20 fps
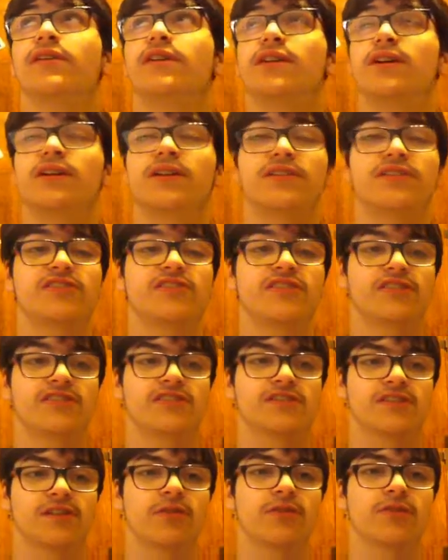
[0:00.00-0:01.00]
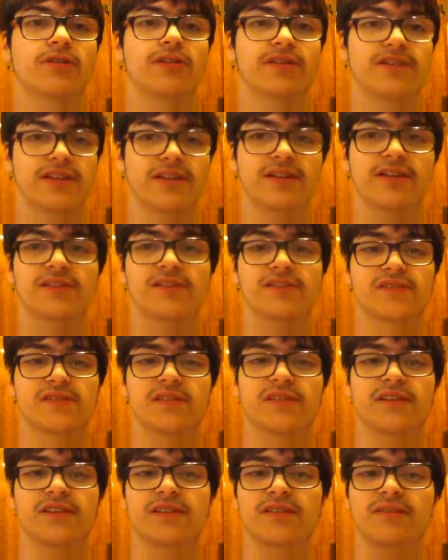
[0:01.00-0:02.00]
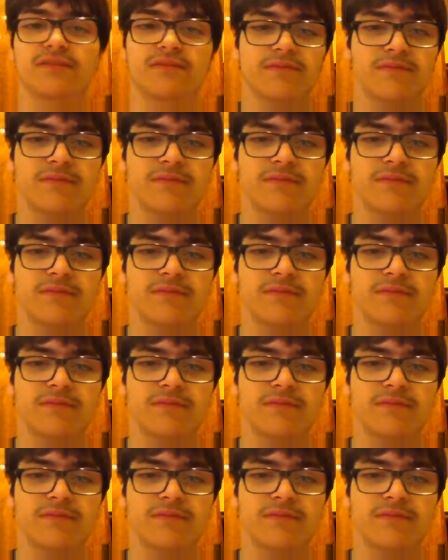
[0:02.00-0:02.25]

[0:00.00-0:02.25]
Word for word: it is just so intense and it